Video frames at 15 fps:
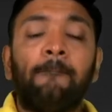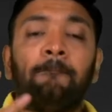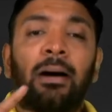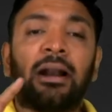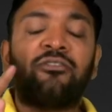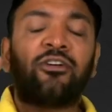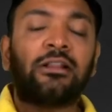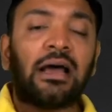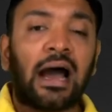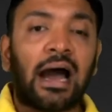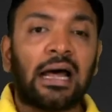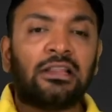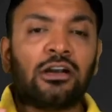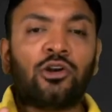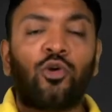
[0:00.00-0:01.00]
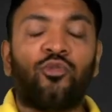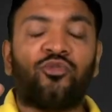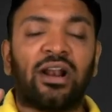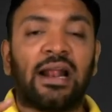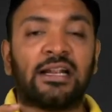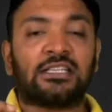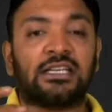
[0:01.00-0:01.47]
But for the other two
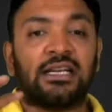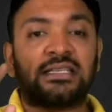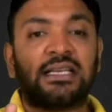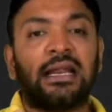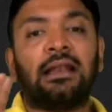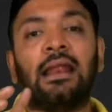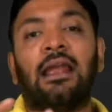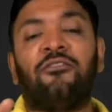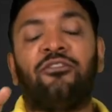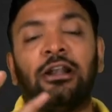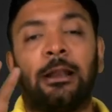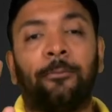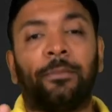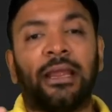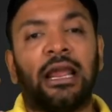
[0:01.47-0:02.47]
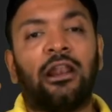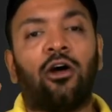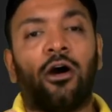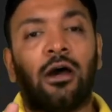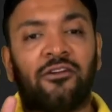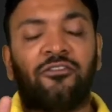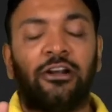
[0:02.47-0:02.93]
financial assets, FVTPL
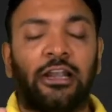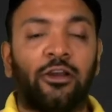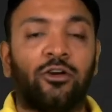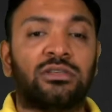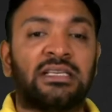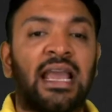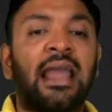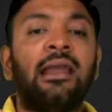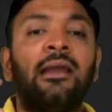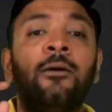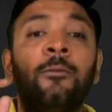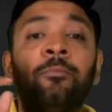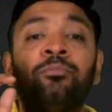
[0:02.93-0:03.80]
or FVTOCI,